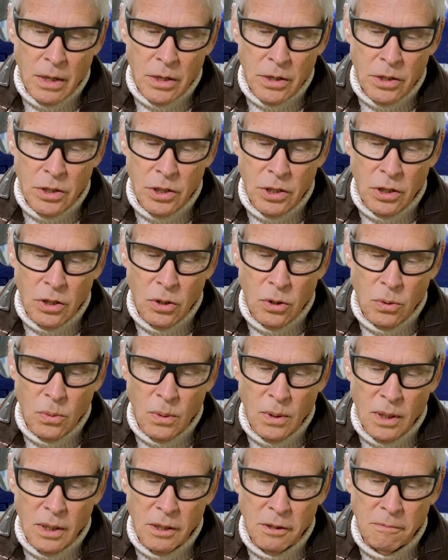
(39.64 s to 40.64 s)

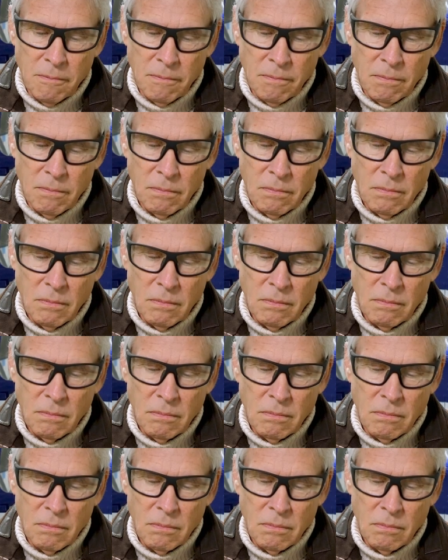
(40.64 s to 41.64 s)
So
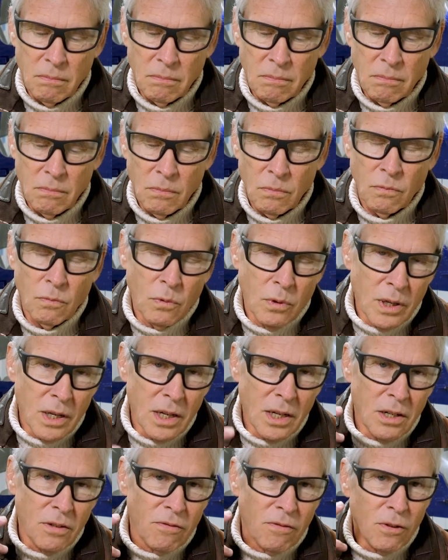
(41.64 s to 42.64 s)

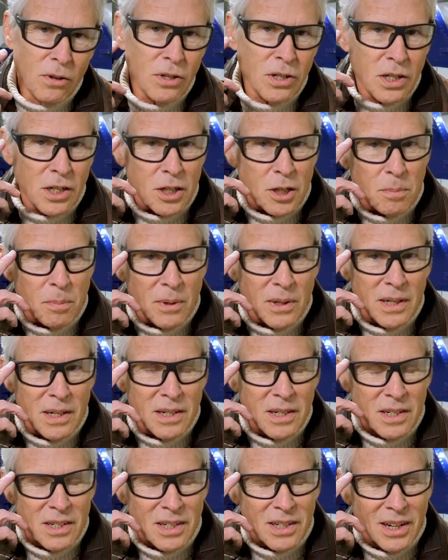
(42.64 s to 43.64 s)
wanted to first
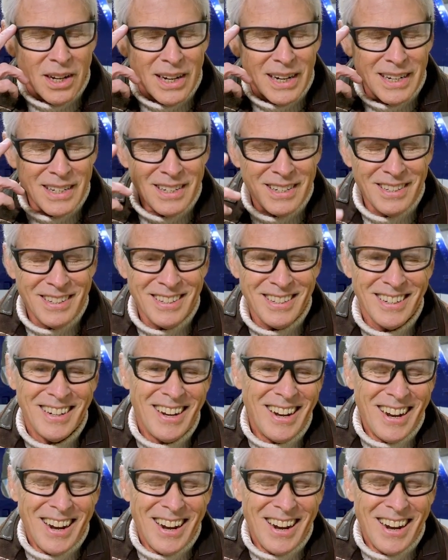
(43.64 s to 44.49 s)
explain these glasses.